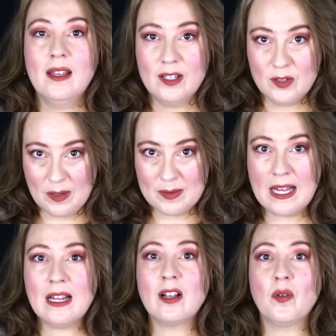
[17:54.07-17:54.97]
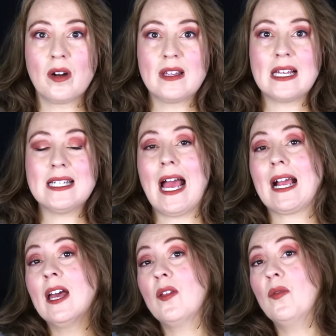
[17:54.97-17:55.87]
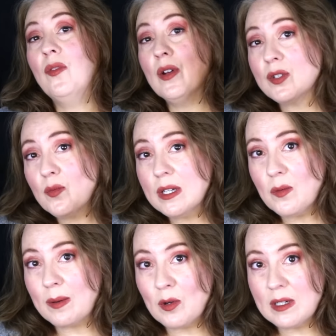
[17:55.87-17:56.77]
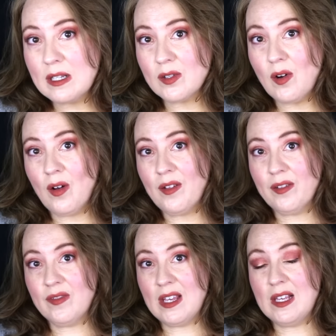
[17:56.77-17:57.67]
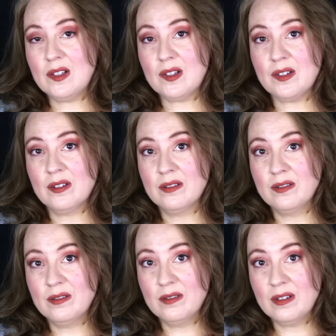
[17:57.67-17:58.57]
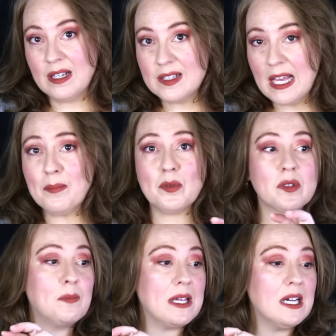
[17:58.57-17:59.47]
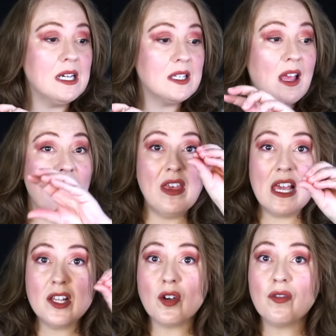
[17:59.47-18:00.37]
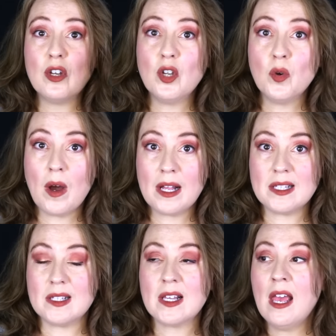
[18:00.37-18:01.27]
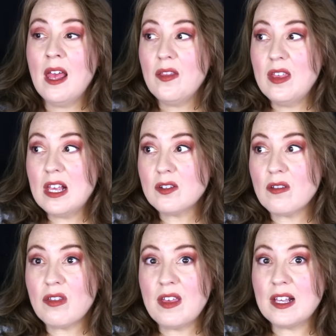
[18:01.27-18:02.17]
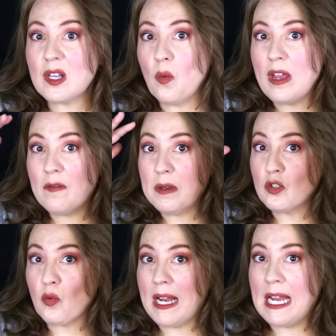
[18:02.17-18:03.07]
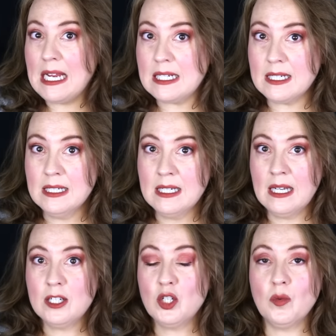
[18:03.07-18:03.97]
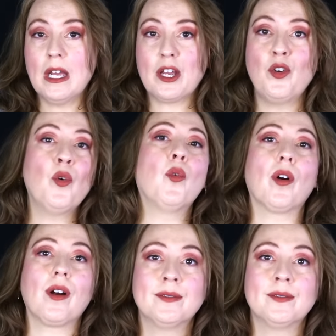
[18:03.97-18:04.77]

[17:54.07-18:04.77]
You see what I'm saying? And going on the attack. There's a reason why I'm going into all of these examples, because these are the nuances. These are the things that we have been trained to ignore.